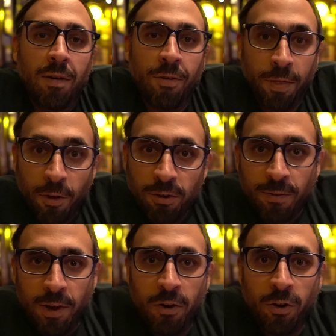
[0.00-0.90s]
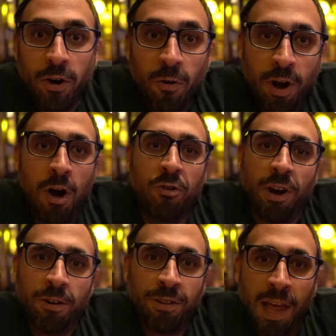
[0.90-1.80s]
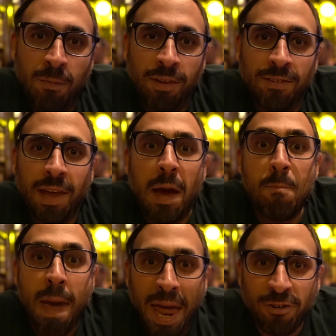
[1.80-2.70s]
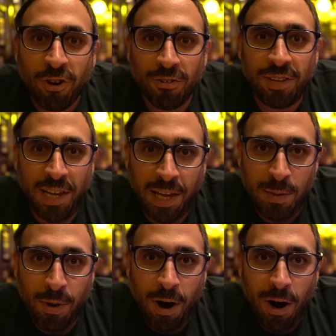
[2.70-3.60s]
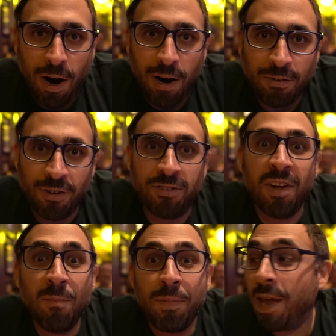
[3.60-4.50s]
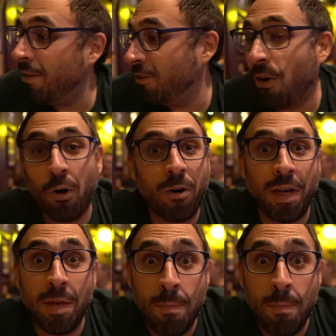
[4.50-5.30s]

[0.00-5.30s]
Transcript: For those of you who don't know, Trader Sam's is like a magical tiki bar, so some things you'll order on the